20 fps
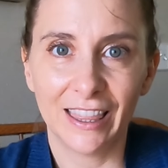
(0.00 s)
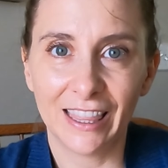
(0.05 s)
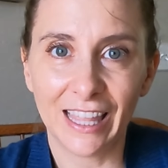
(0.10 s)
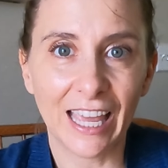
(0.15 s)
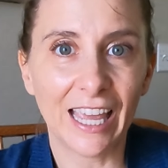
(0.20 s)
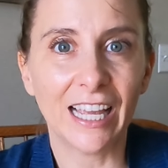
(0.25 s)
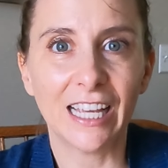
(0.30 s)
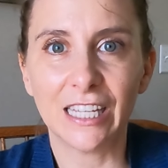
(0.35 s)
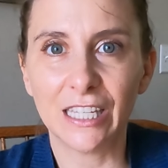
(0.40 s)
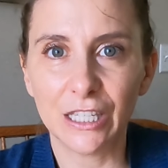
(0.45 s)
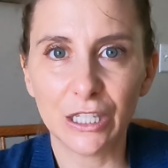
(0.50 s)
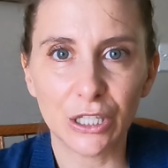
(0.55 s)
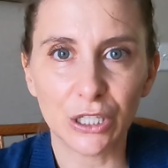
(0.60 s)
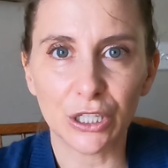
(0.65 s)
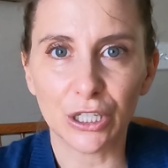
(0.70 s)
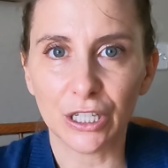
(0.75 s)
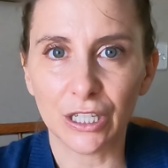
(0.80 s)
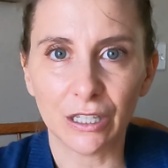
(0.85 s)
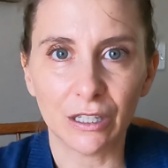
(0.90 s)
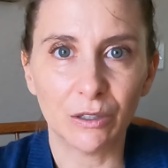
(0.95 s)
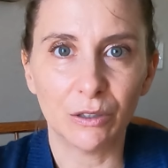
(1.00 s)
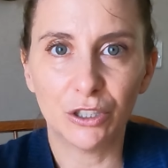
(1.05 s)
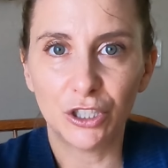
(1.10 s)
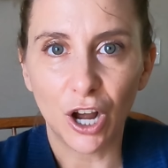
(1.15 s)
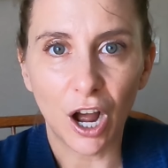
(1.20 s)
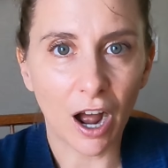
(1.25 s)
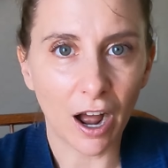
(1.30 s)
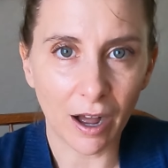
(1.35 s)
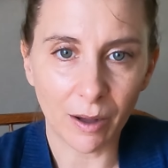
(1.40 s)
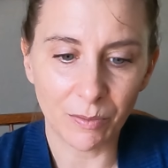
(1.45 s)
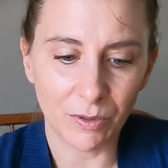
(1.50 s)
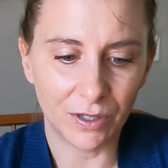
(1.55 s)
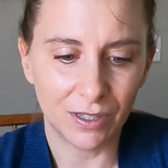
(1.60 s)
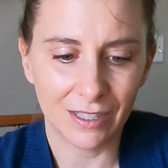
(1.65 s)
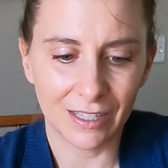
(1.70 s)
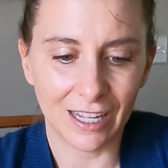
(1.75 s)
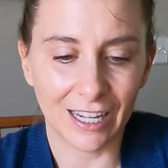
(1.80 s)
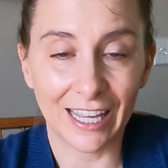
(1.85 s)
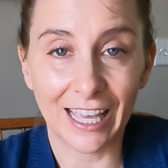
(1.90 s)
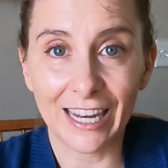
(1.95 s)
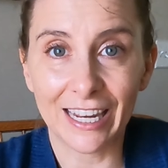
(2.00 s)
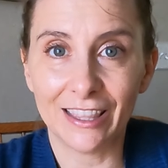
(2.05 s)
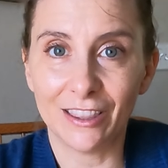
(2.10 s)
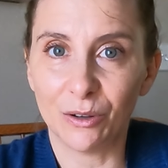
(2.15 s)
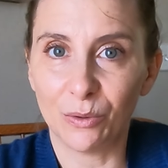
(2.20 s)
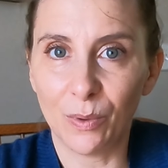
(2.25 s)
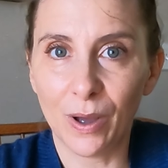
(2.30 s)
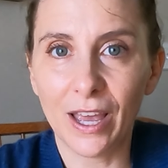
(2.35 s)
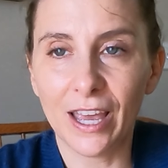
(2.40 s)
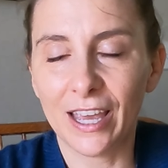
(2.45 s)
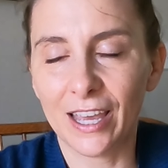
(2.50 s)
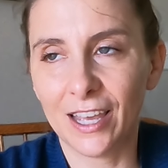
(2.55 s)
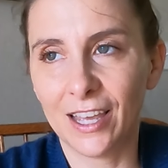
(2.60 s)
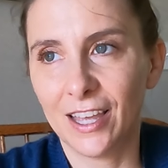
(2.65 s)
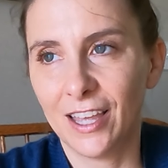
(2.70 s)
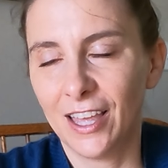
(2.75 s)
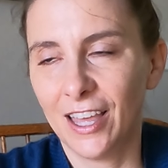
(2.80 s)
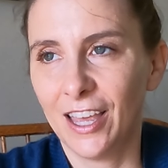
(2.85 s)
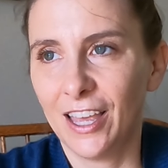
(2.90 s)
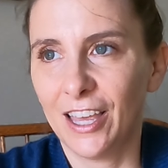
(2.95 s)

things or jobs to get in the way,